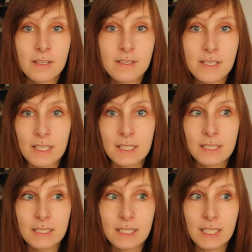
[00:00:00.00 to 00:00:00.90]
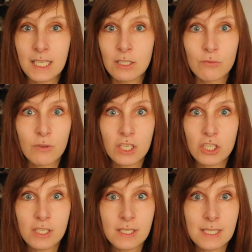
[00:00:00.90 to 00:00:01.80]
till it
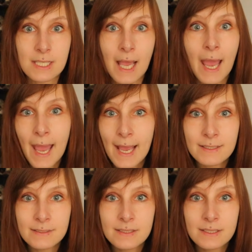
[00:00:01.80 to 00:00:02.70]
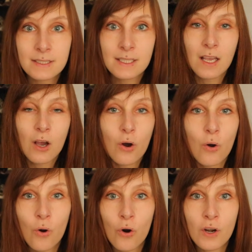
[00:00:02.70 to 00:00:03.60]
reaches the end.
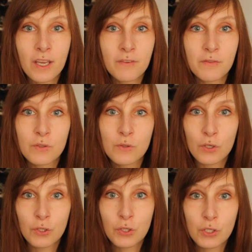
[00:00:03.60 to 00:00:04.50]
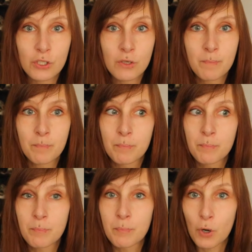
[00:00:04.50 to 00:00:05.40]
Or if you do not use the
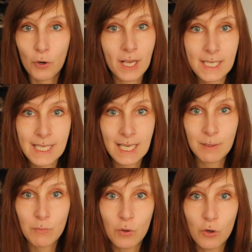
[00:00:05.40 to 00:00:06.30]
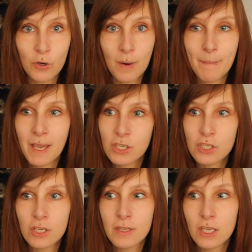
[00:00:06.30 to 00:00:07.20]
product anymore, make
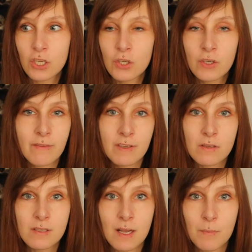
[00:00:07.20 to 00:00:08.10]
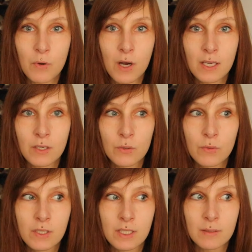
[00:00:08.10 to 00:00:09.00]
sure that you give it to someone
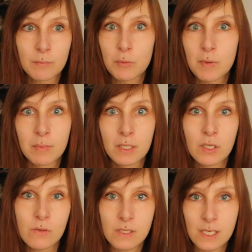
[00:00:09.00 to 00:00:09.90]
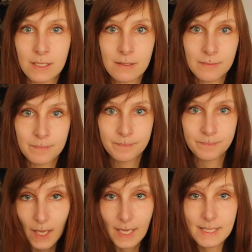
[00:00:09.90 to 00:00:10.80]
who can probably use it.
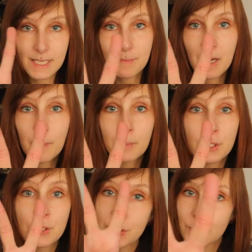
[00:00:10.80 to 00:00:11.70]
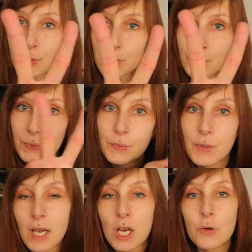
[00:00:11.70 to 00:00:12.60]
Tip number
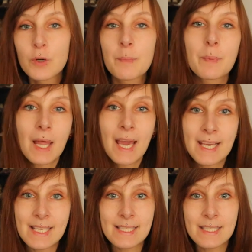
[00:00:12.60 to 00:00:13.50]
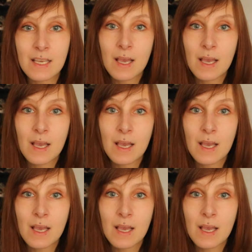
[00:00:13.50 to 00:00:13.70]
two, replace